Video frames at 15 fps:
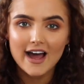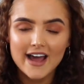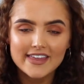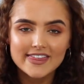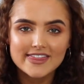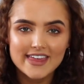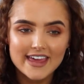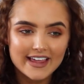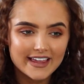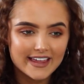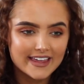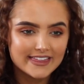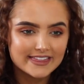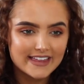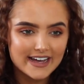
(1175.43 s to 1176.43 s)
I
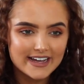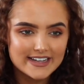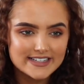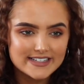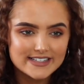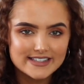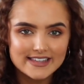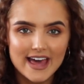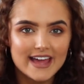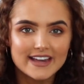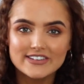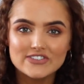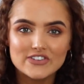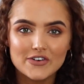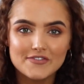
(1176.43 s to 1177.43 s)
think that is the
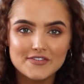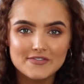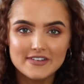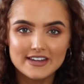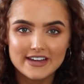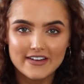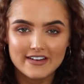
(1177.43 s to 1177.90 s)
end of the video.